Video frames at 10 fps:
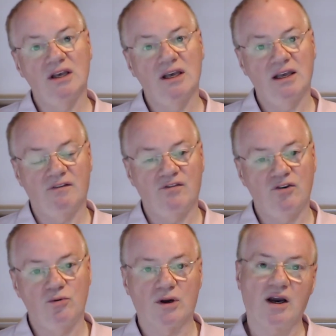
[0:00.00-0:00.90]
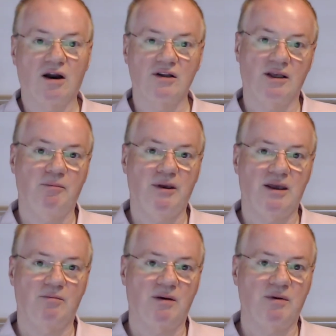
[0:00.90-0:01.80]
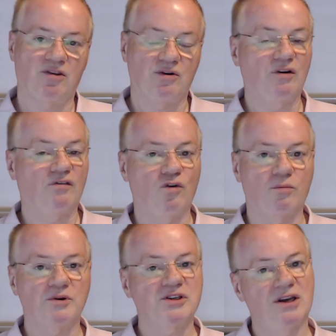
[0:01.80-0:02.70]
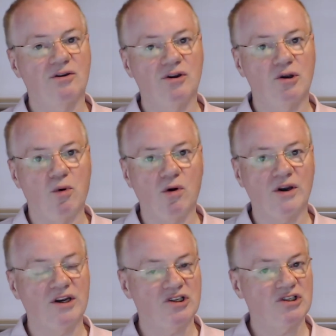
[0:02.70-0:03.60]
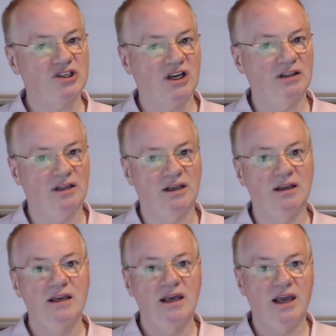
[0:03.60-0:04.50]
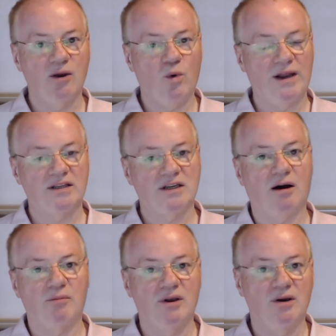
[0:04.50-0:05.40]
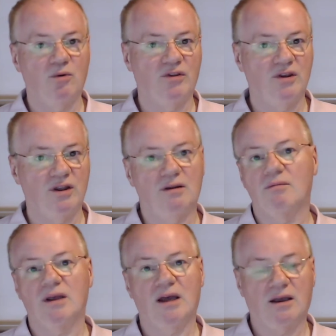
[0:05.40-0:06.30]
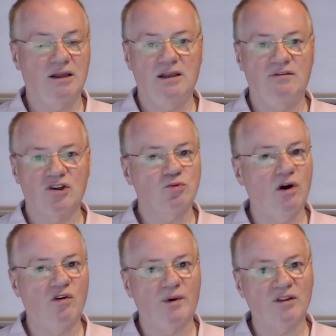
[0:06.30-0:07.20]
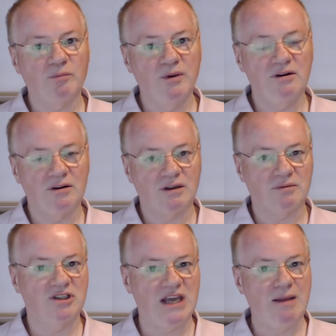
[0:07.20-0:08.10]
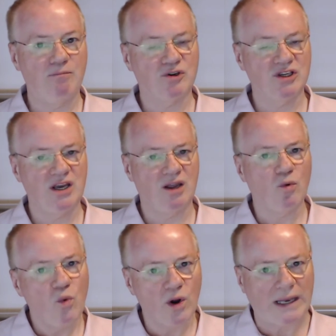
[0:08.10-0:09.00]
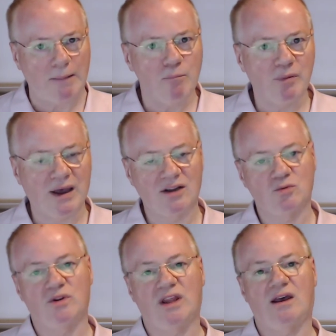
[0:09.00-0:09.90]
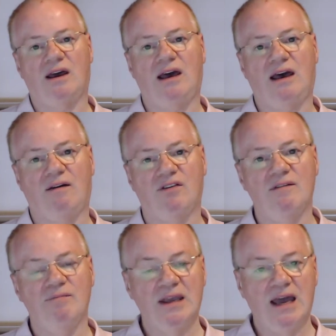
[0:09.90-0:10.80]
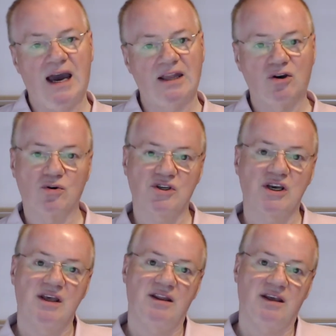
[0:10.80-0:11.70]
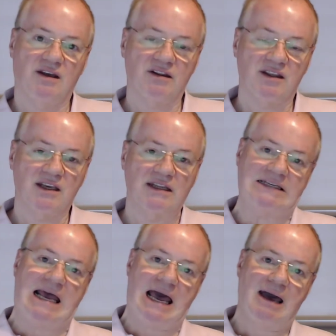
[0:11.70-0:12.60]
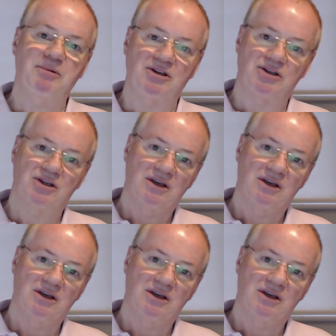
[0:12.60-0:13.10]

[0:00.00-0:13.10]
if you were currently paying maybe 3 or 4% on your mortgage, and suddenly it went up within even a 12-month period up to 10%, what impact would that have? And of course, the other thing that's happened